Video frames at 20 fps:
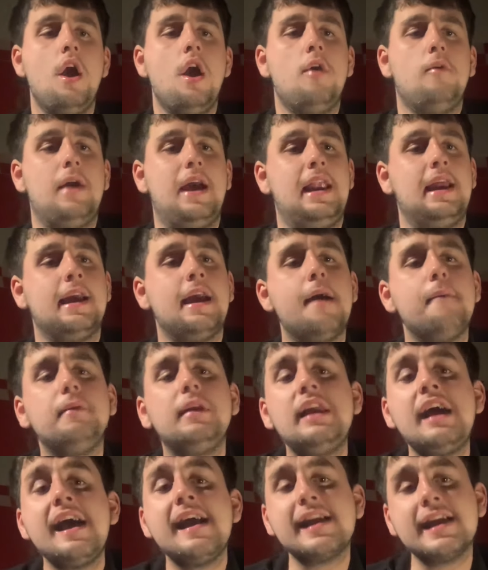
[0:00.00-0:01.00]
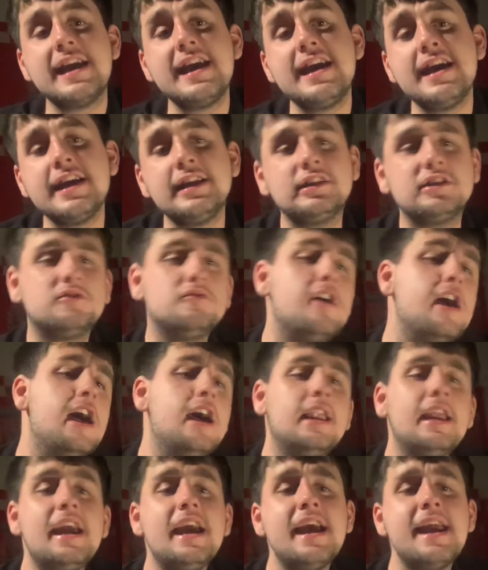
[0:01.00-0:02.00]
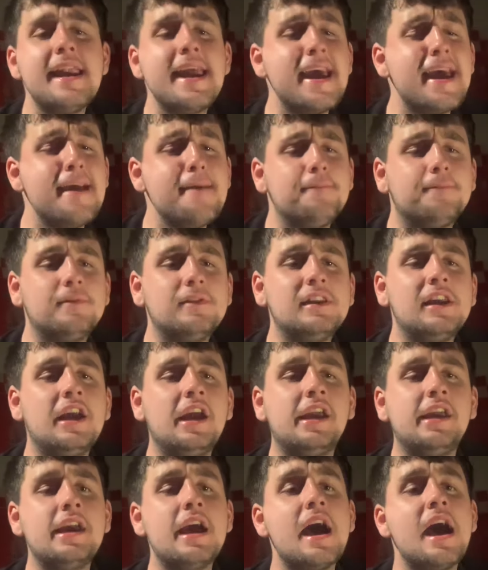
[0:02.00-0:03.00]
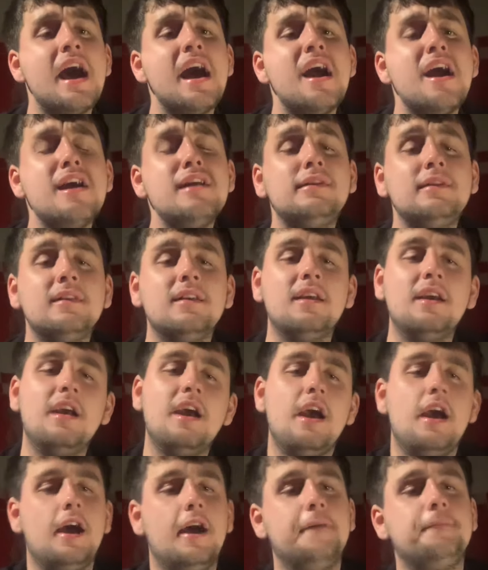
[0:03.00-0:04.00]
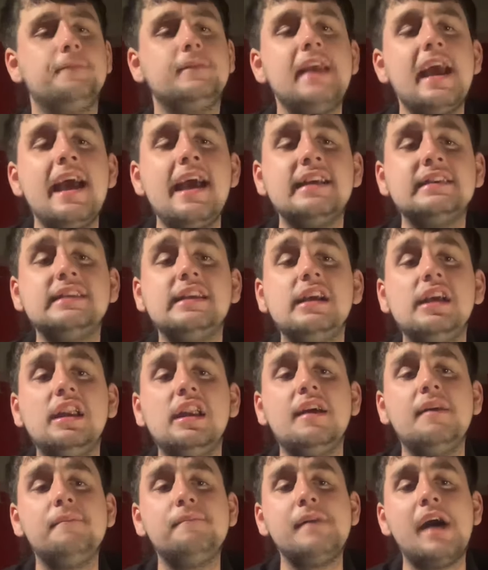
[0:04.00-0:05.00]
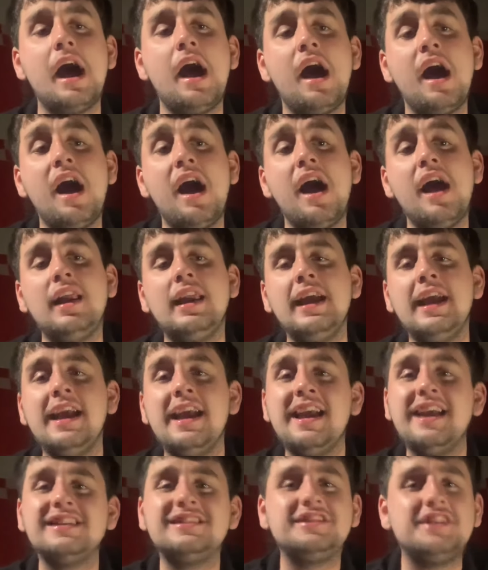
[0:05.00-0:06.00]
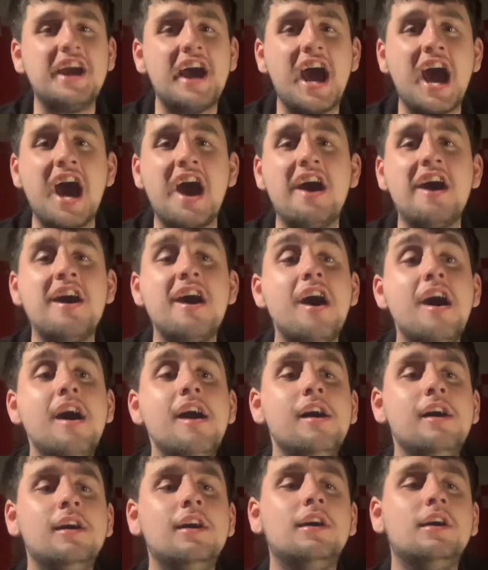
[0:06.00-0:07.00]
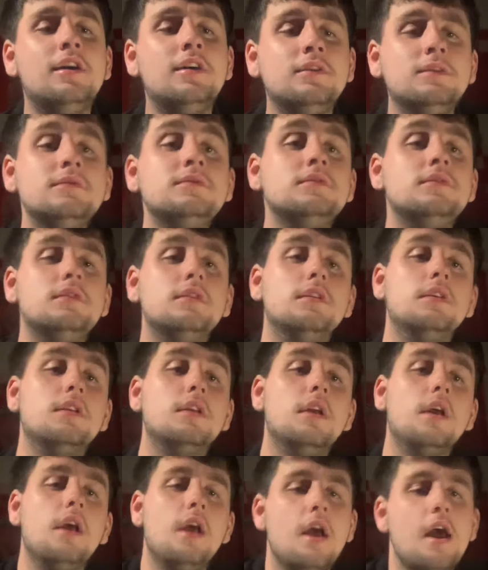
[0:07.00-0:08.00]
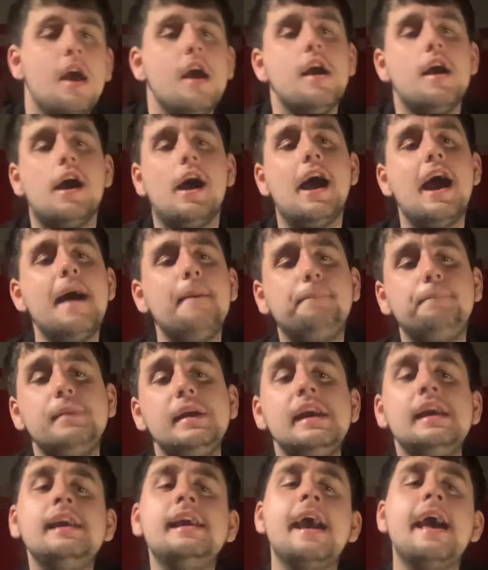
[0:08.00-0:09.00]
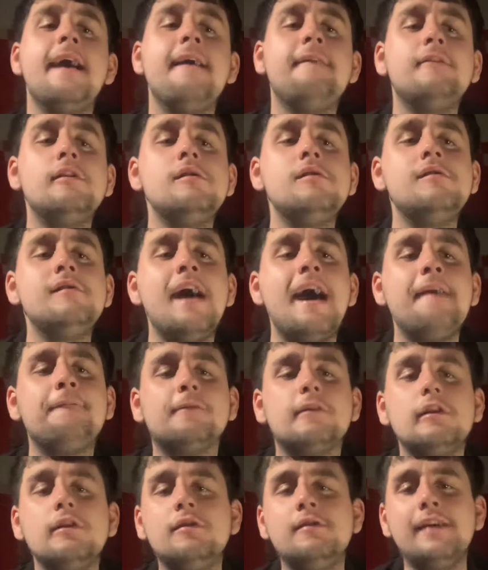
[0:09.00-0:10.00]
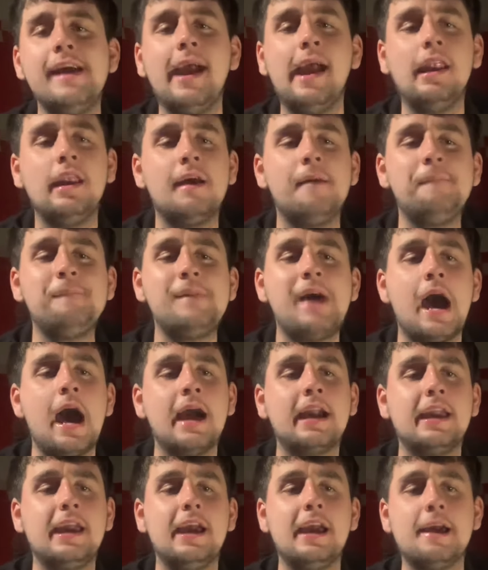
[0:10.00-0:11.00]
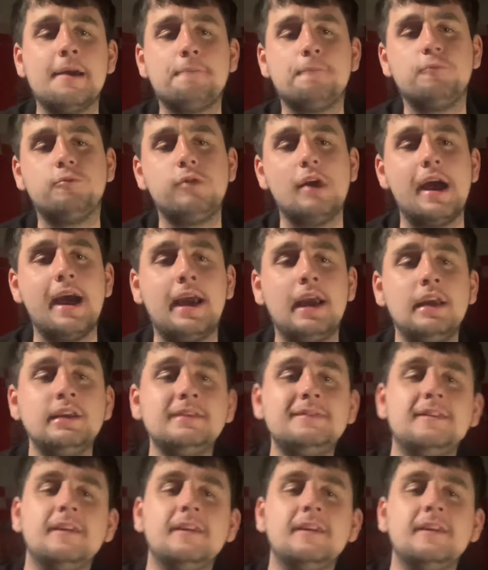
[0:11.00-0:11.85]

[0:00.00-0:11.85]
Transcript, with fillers: With a couple of kids running in the yard, upstairs in a molly Joe. Happy ever after in the marketplace.